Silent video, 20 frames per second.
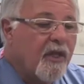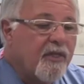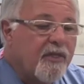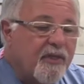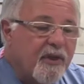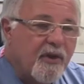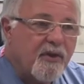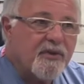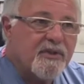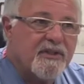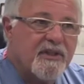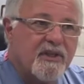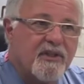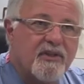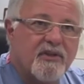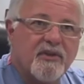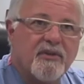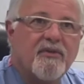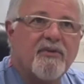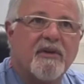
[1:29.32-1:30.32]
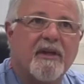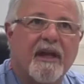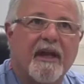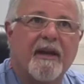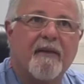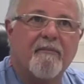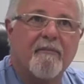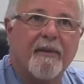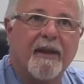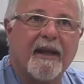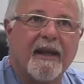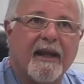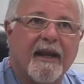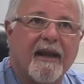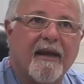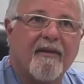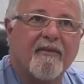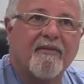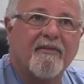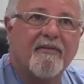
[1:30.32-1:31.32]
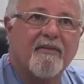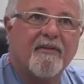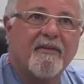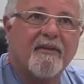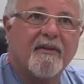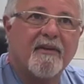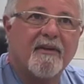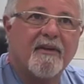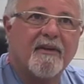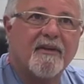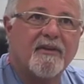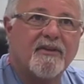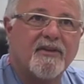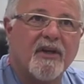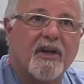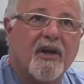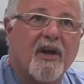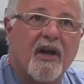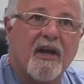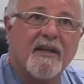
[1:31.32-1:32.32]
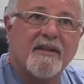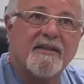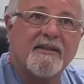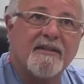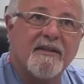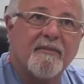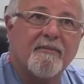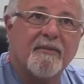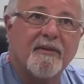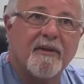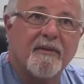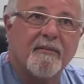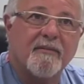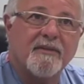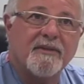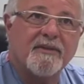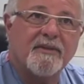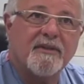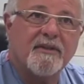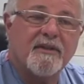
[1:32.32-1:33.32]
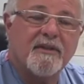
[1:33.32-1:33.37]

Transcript: Those that do get big enough to cause symptoms